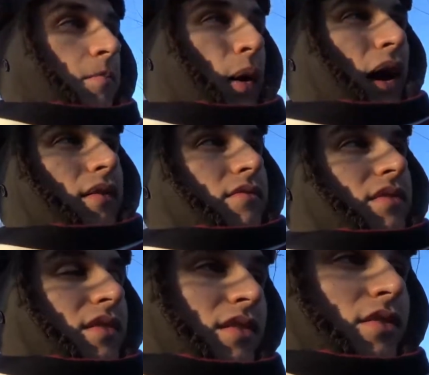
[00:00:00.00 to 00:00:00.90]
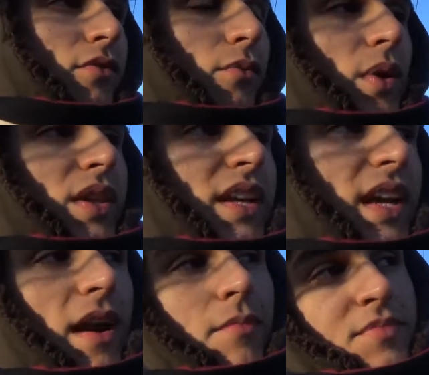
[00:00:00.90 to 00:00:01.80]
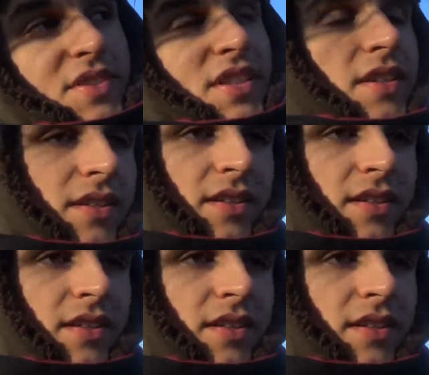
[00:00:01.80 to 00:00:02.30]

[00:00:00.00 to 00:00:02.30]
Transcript: But when it comes